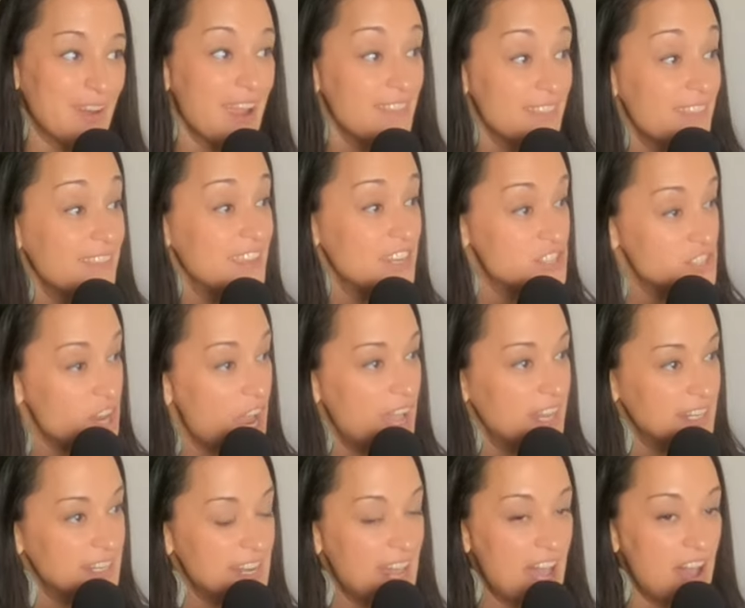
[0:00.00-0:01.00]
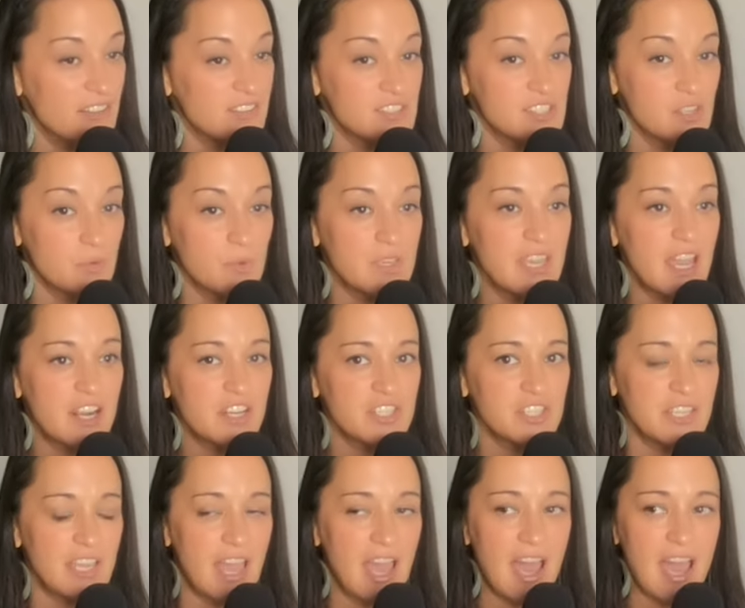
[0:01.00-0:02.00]
And then they tried it out. So we
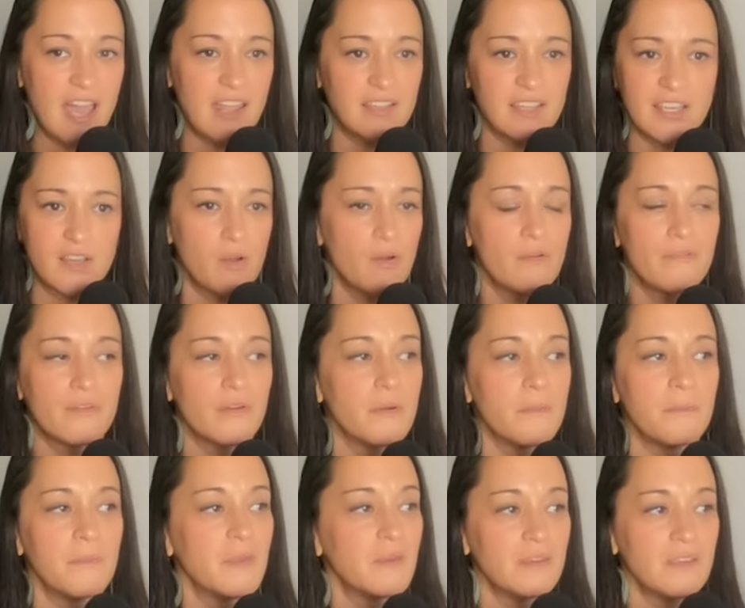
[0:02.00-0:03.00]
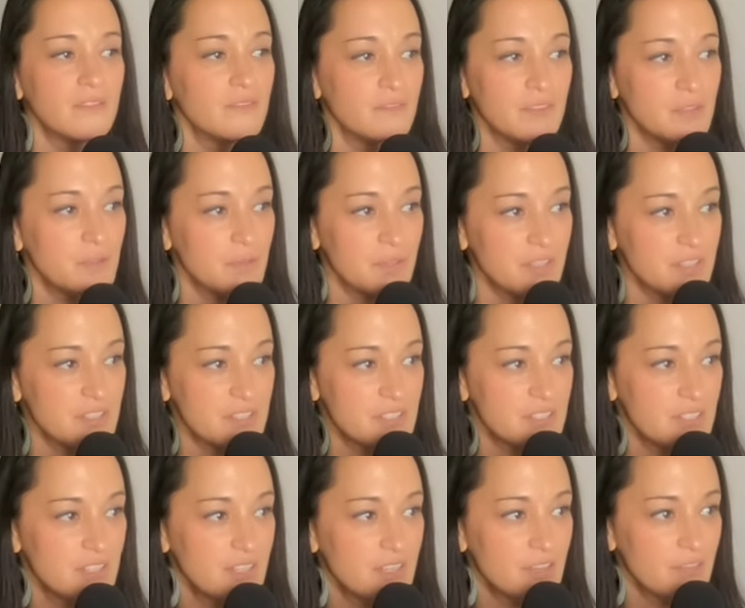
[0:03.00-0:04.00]
actually had like over a million viewers
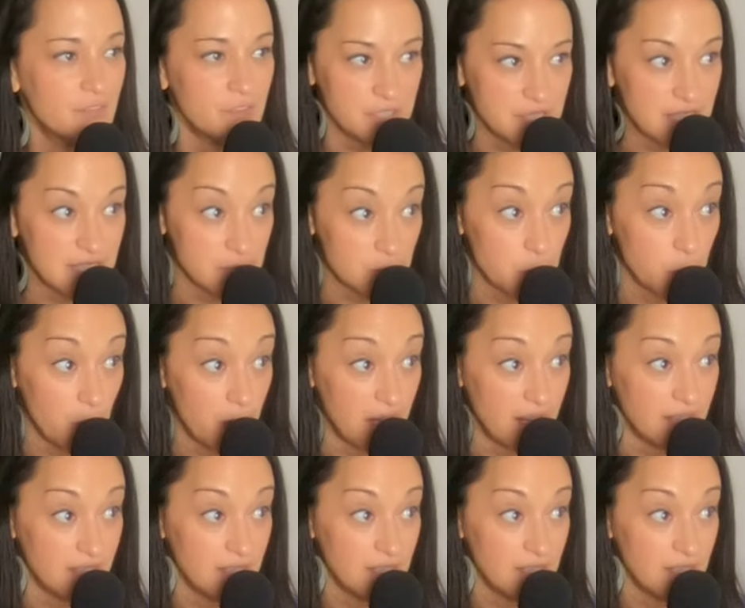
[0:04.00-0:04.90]
for season one.